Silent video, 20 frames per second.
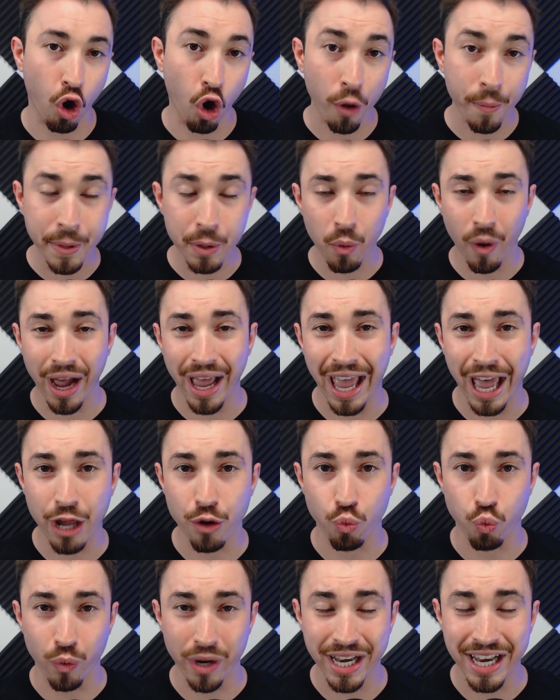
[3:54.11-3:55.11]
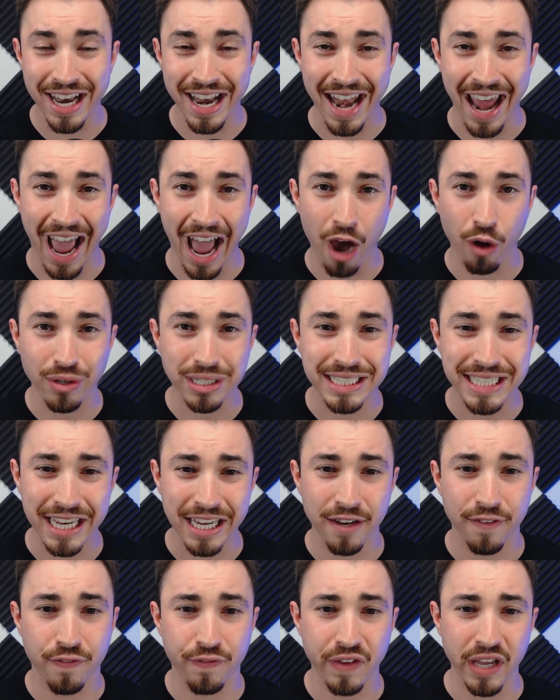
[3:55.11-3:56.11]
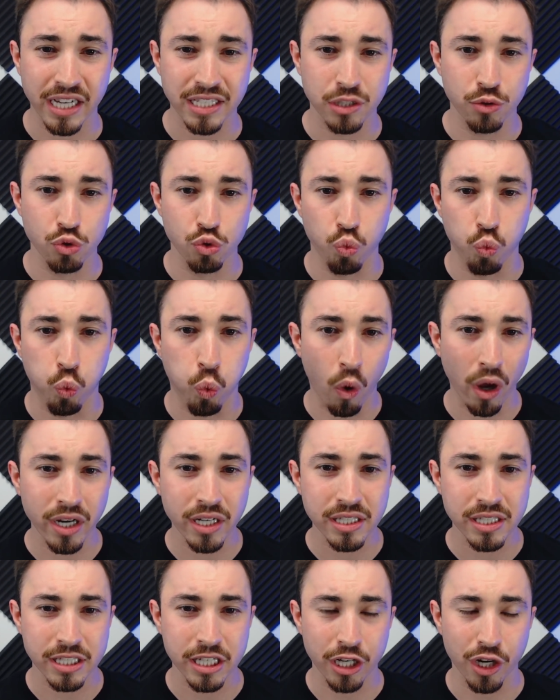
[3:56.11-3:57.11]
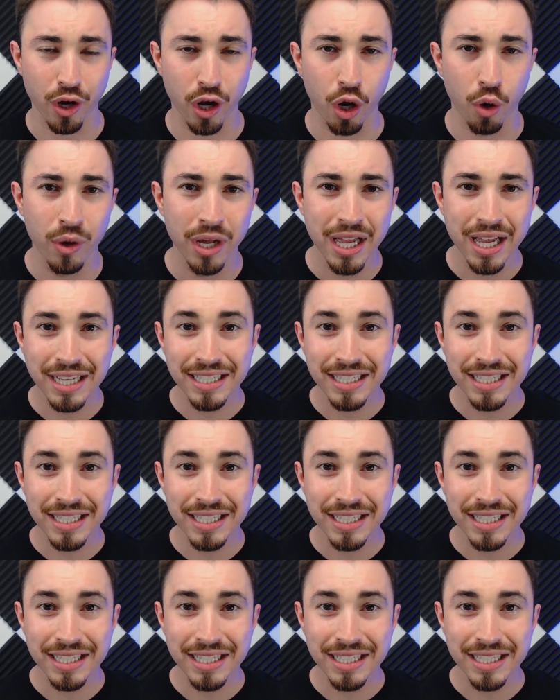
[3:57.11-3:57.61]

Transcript: RBY had ridden out Dayton Fix. It was 1-0.